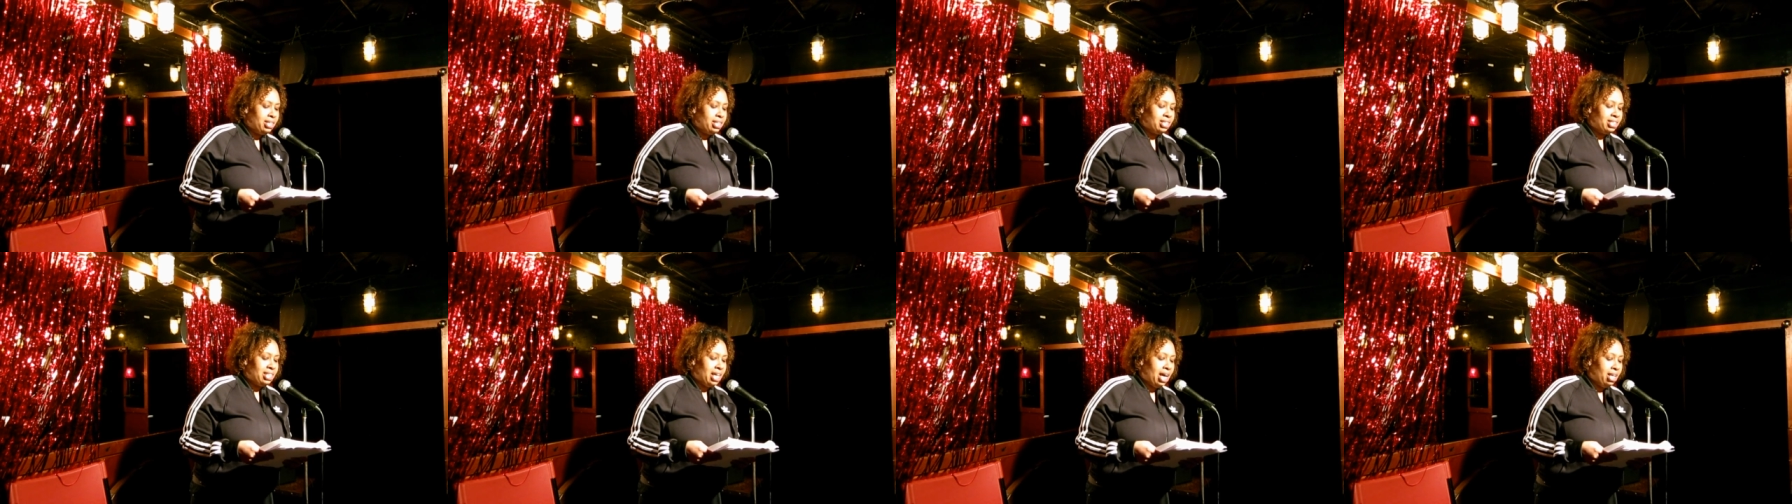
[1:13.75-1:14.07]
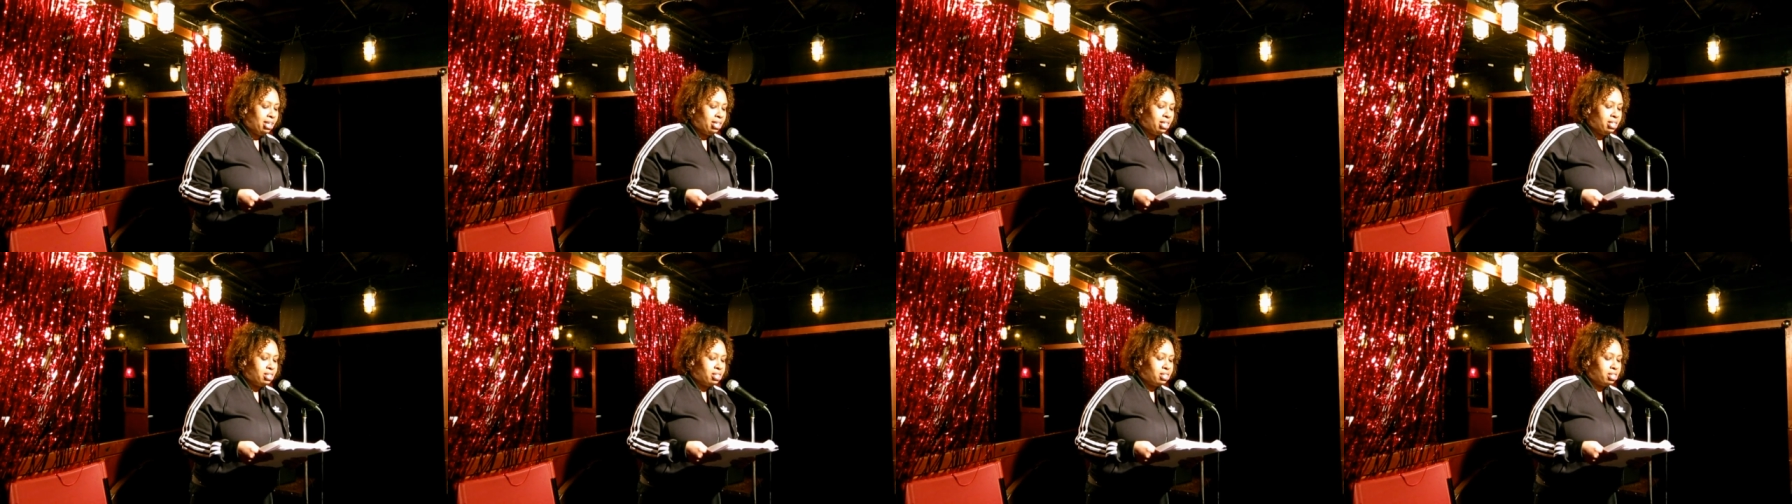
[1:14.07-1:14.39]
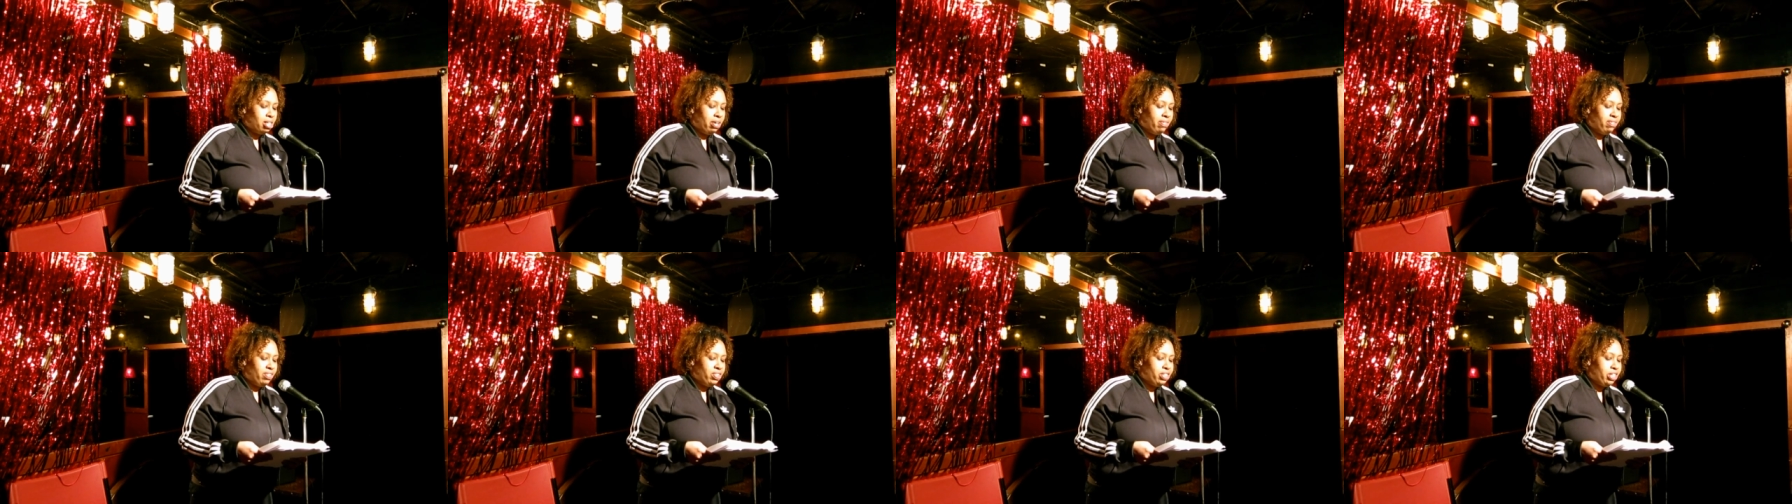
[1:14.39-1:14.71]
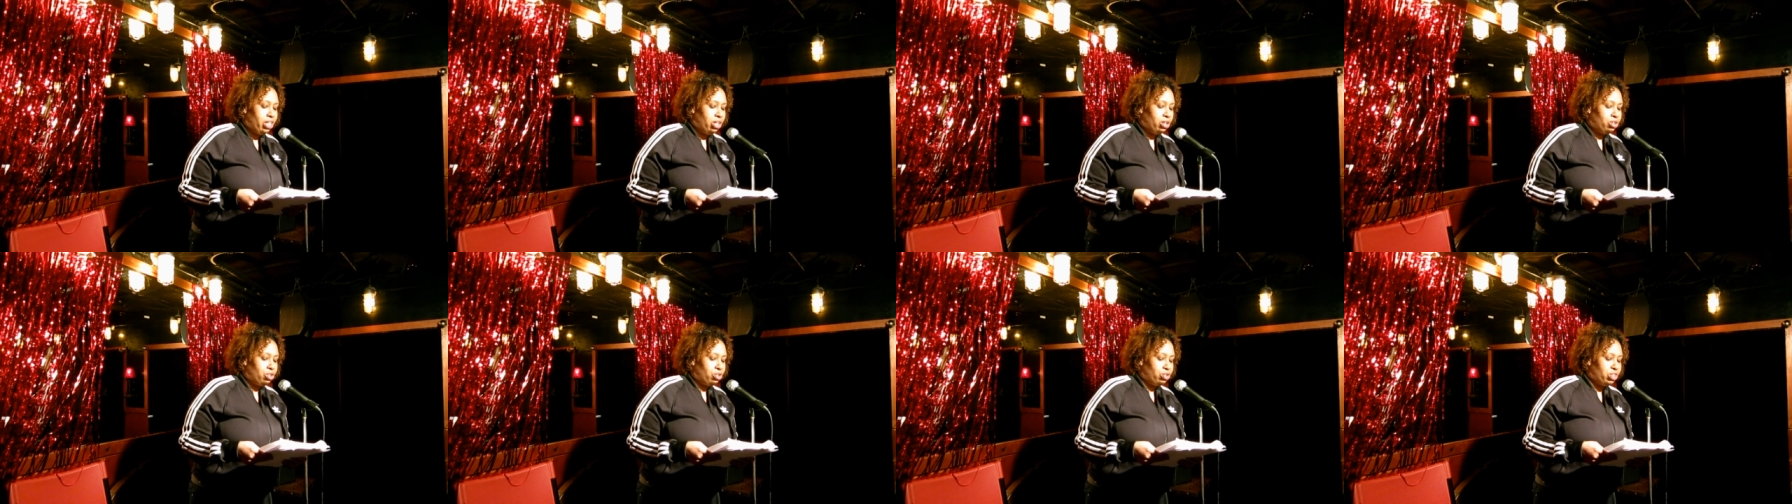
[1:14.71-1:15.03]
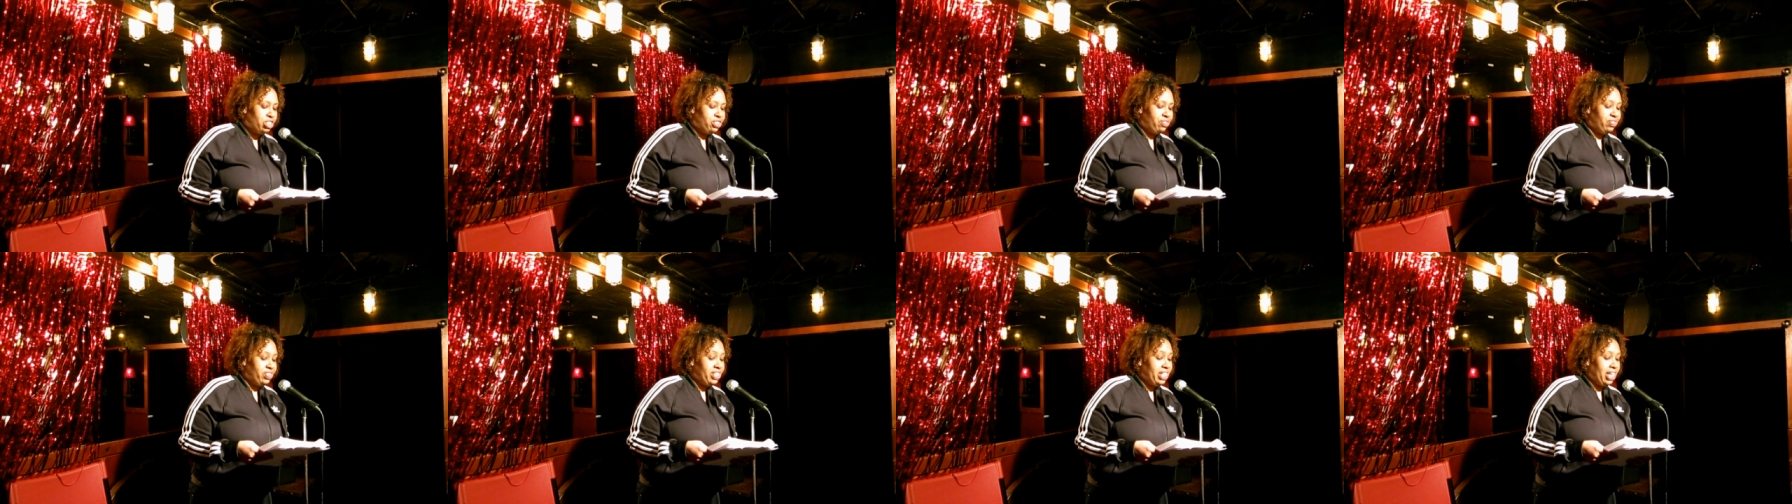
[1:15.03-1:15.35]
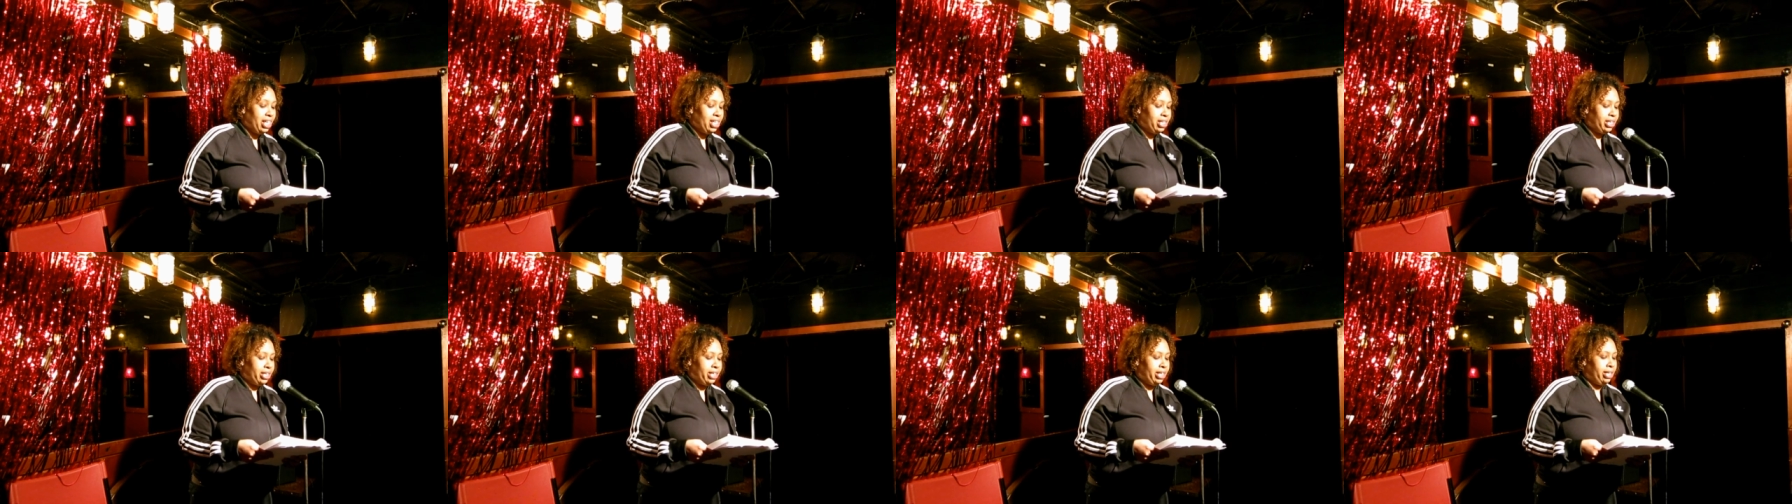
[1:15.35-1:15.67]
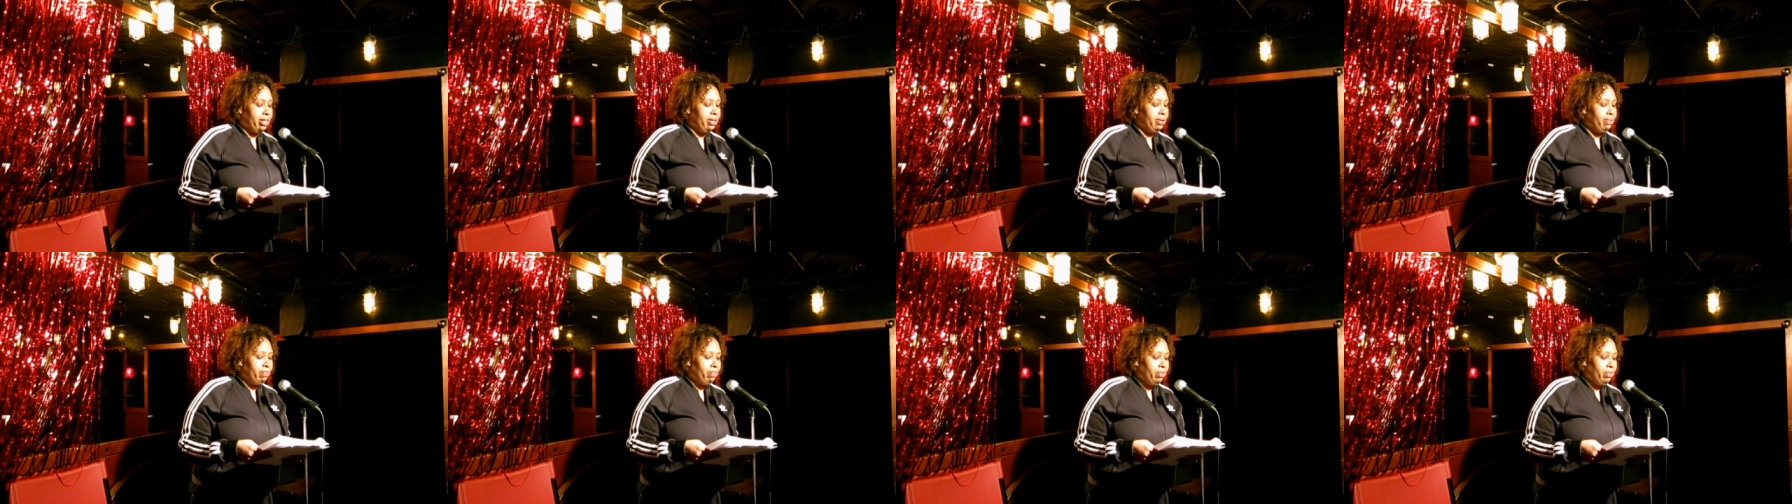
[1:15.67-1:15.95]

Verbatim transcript: the silence of adulterous fidelity,